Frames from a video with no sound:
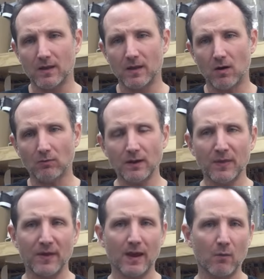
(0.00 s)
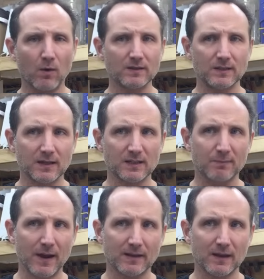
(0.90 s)
The only thing I wasn't
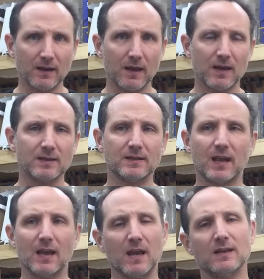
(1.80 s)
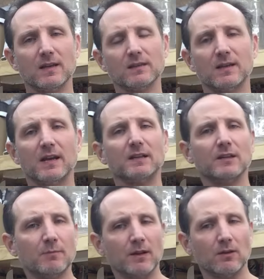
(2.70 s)
expecting is it, it does take a
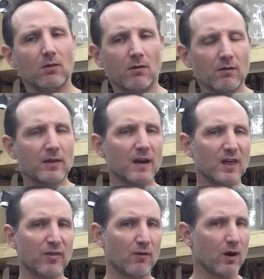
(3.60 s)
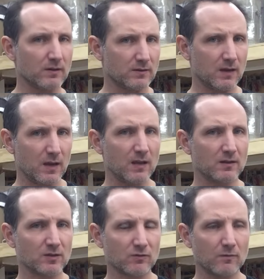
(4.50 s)
little bit longer than I thought to heat
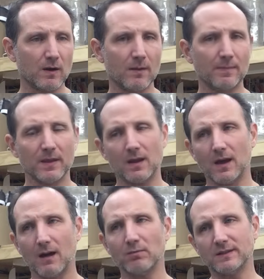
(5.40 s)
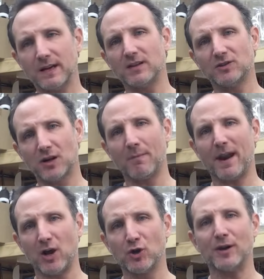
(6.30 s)
this room up, I would say it took
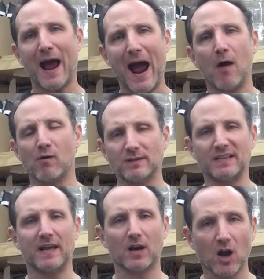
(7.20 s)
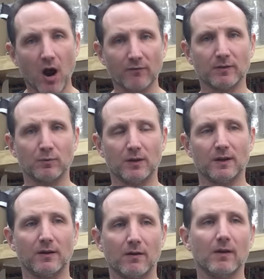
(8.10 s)
about a good hour to get it comfortable in
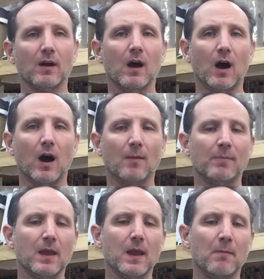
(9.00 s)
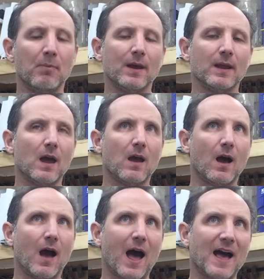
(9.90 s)
here. Um, but
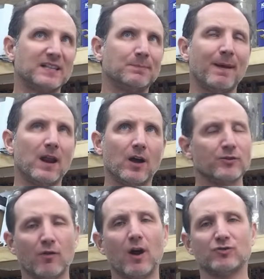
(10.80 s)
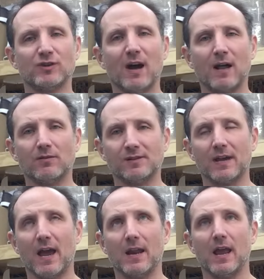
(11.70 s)
I spent under $100
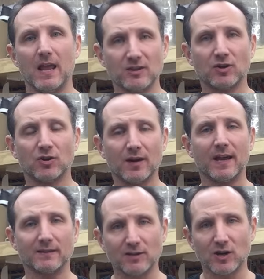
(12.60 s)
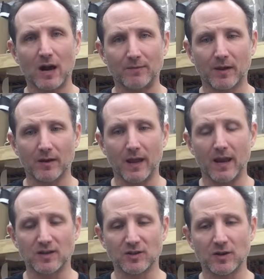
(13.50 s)
and it's gonna get the job done
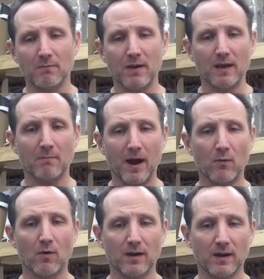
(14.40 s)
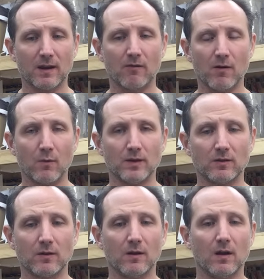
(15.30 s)
and it's gonna make my work in here in the
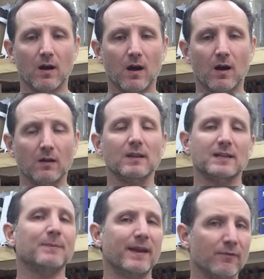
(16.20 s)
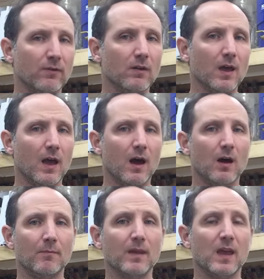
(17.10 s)
winter uh, less painful.
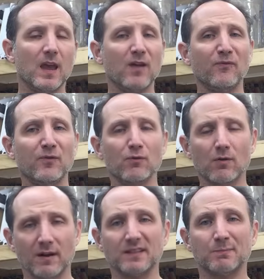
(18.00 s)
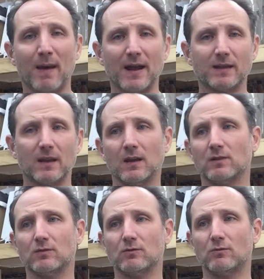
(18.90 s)
Um, if you were expecting
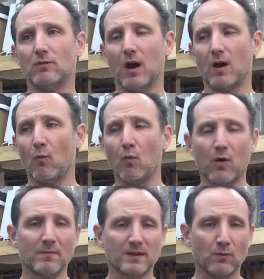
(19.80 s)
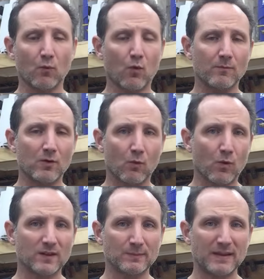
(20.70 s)
to uh, warm, this, warm your
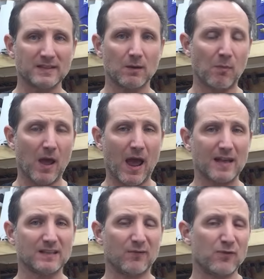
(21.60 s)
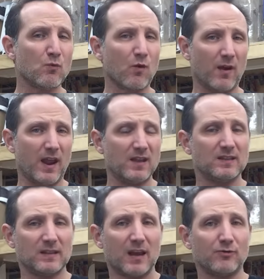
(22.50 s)
workspace up as if you were
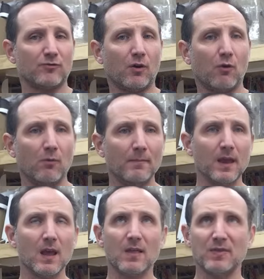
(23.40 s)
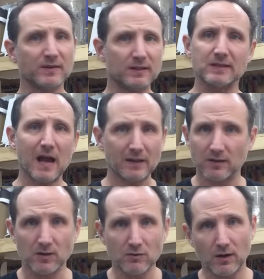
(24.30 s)
inside your home, this is not
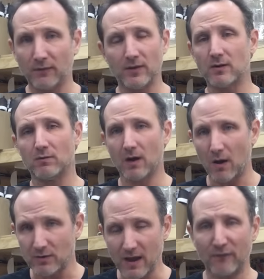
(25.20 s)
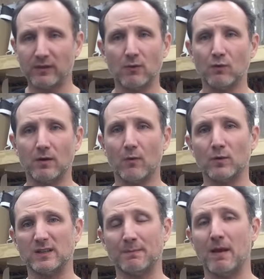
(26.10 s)
the unit for you. I would definitely would,
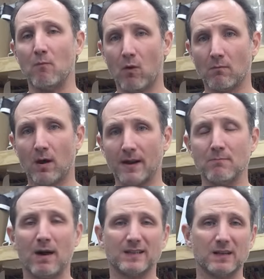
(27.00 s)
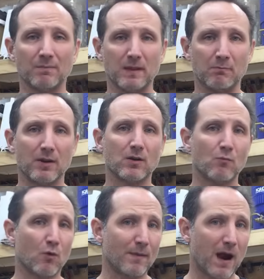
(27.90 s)
would spend more money, buy something bigger,
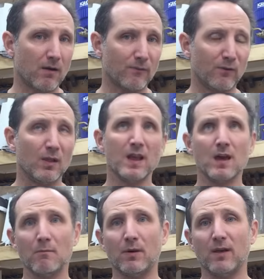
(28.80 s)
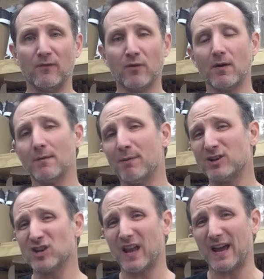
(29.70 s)
more powerful. But if you're on a
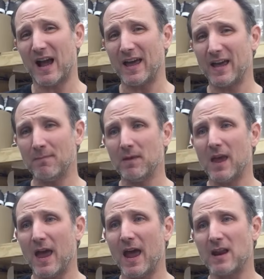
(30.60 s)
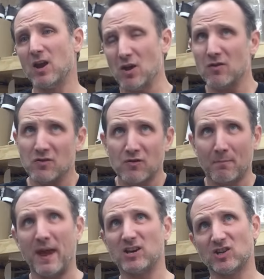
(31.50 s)
budget like I am and you're
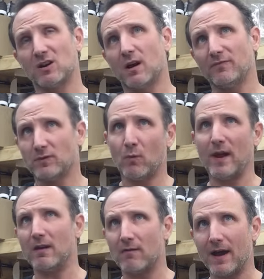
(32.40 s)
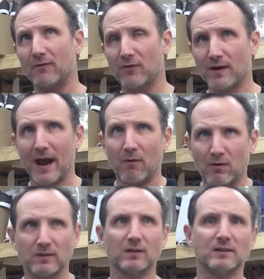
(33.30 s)
patient enough to wait around for an
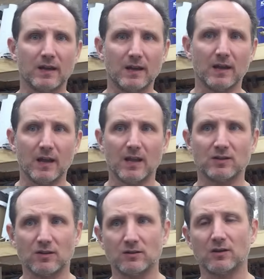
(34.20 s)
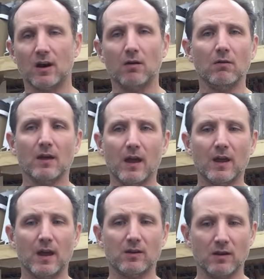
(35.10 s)
hour until it's, it, it's good to go
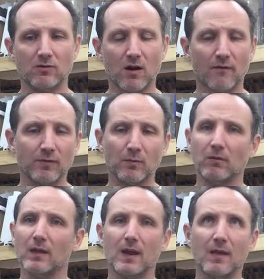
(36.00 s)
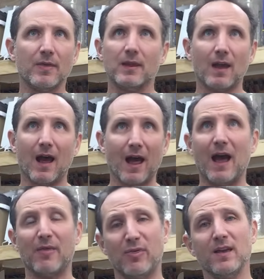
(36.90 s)
and, and, you're comfortable, then
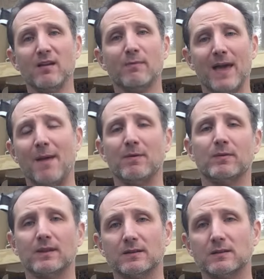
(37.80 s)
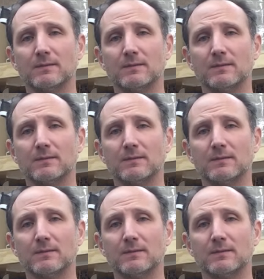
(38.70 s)
I think you'll be happy with this.